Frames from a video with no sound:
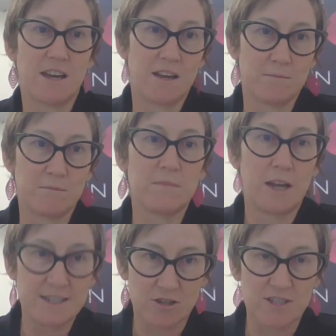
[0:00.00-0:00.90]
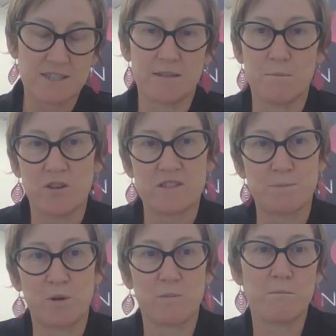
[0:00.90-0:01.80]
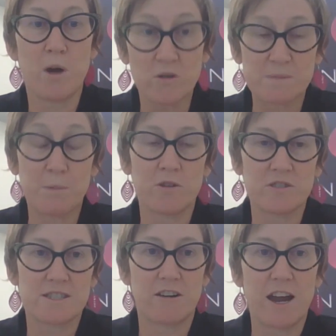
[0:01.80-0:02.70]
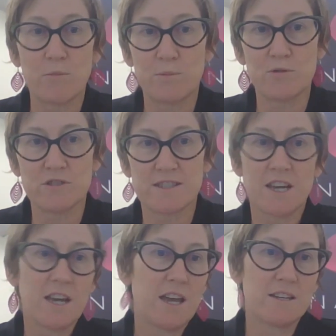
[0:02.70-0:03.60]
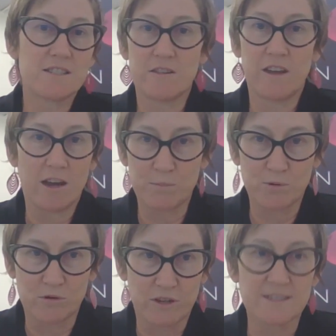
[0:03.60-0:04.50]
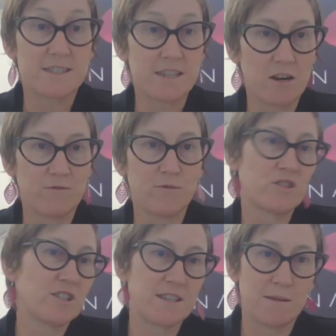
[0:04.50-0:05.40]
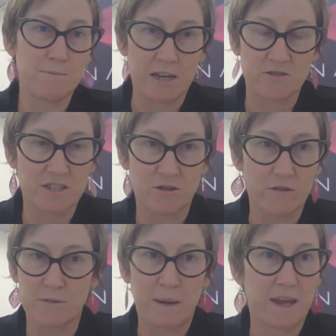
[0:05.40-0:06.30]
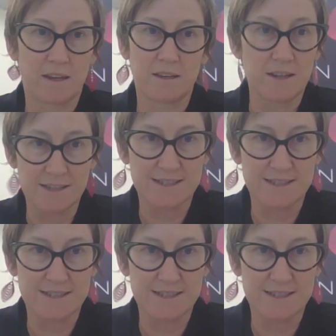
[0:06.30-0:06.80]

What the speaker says: As I said, most boats are outboards, and so the outboard itself will just get mounted on the back in